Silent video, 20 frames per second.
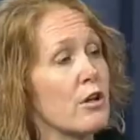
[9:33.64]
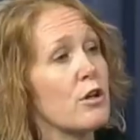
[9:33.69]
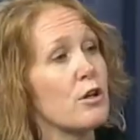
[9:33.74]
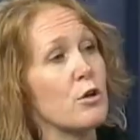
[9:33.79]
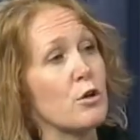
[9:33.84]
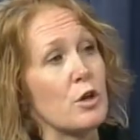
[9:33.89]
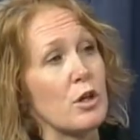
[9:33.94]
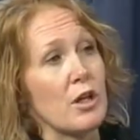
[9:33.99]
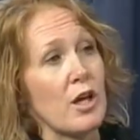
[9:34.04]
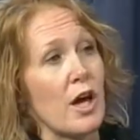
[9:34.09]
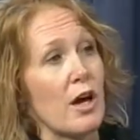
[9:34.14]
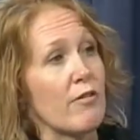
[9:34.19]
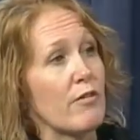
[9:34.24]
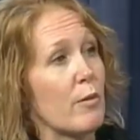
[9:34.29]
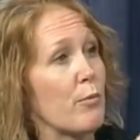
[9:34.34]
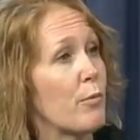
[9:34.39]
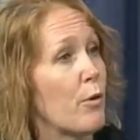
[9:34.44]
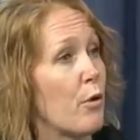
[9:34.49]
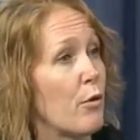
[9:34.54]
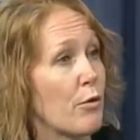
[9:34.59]
You can have
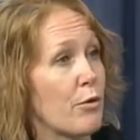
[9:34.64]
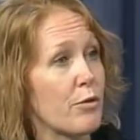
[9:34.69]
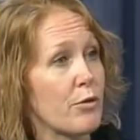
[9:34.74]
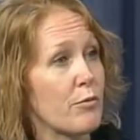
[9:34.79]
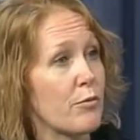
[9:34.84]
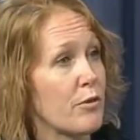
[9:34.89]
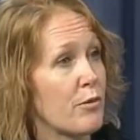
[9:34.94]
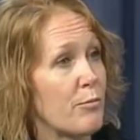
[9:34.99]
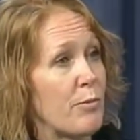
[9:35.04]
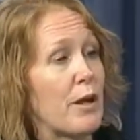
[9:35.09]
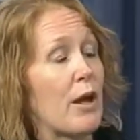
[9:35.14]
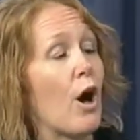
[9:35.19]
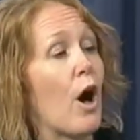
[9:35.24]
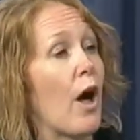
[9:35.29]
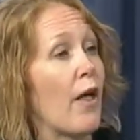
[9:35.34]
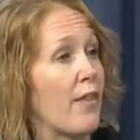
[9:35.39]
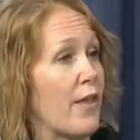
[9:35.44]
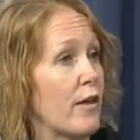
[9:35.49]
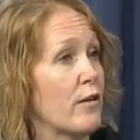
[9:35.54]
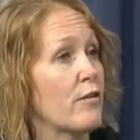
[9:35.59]
them both be
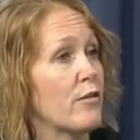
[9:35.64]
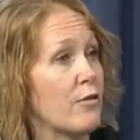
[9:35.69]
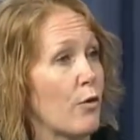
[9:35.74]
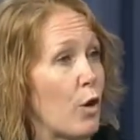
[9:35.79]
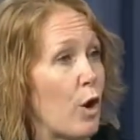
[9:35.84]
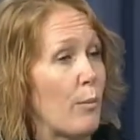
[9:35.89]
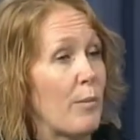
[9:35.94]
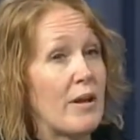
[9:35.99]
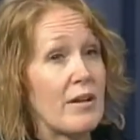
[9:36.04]
on this form.